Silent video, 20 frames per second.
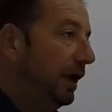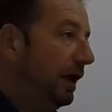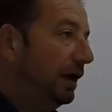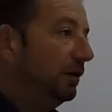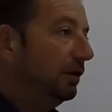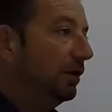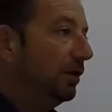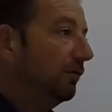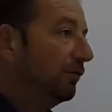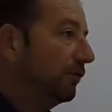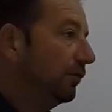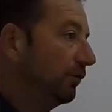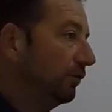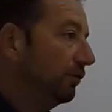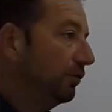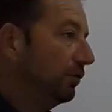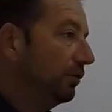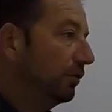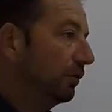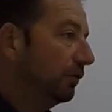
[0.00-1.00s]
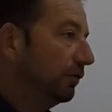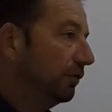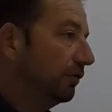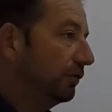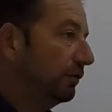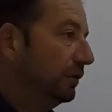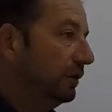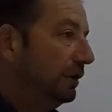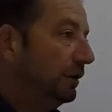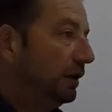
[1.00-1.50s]
handover of
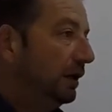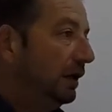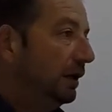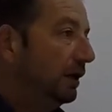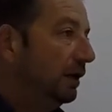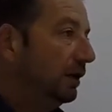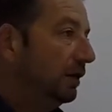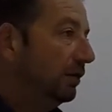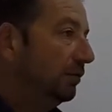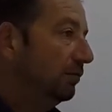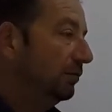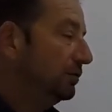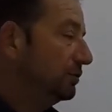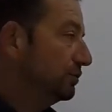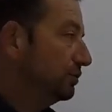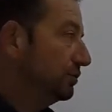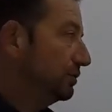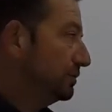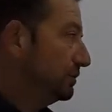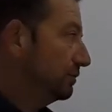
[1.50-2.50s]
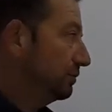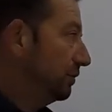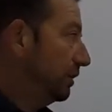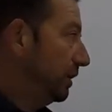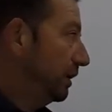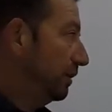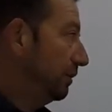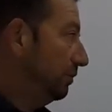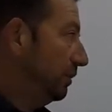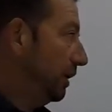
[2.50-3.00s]
works, which was
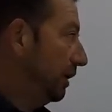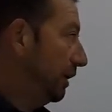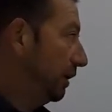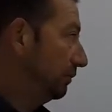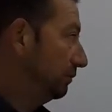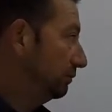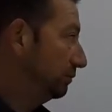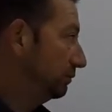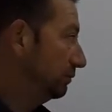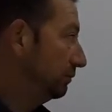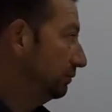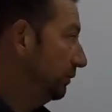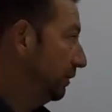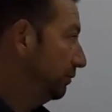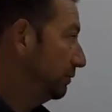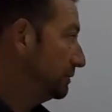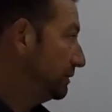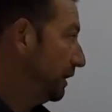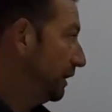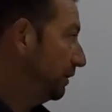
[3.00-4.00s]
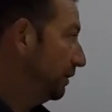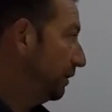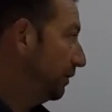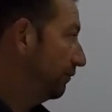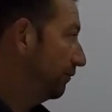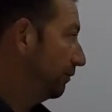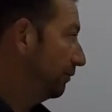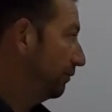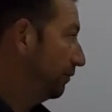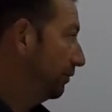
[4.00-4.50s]
around about, when was
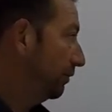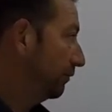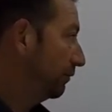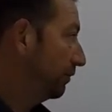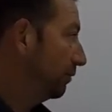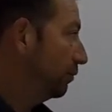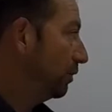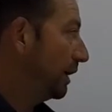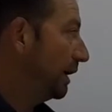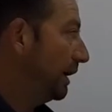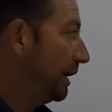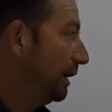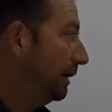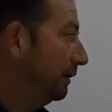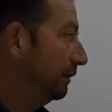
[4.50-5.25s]
handover of works on 1A?